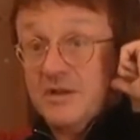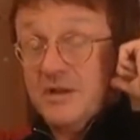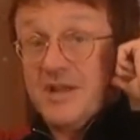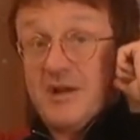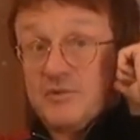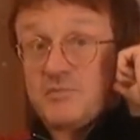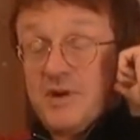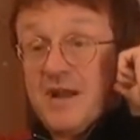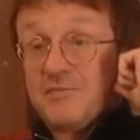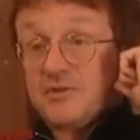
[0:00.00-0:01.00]
And that was
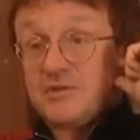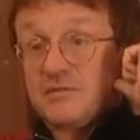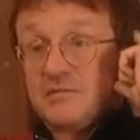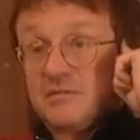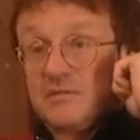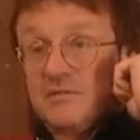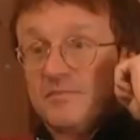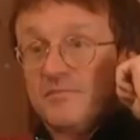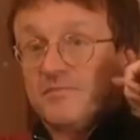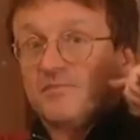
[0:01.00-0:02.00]
perhaps
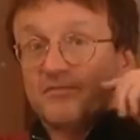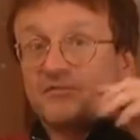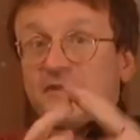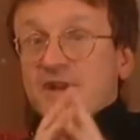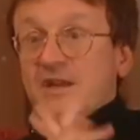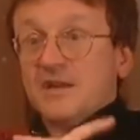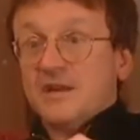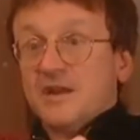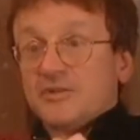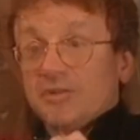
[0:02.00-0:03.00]
Freddie in a
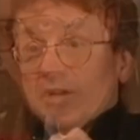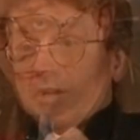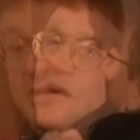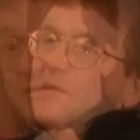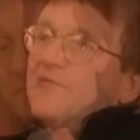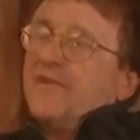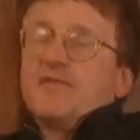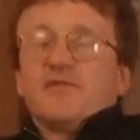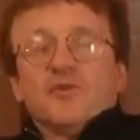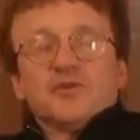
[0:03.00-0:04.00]
nutshell, yeah. I've been very
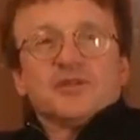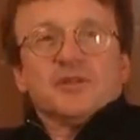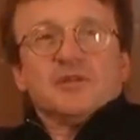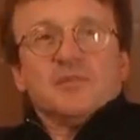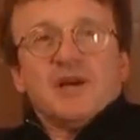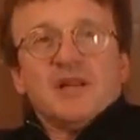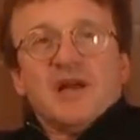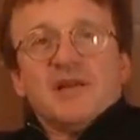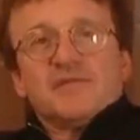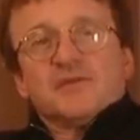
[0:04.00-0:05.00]
fortunate in my
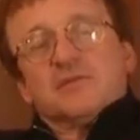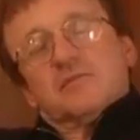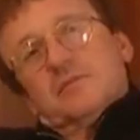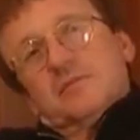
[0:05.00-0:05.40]
life to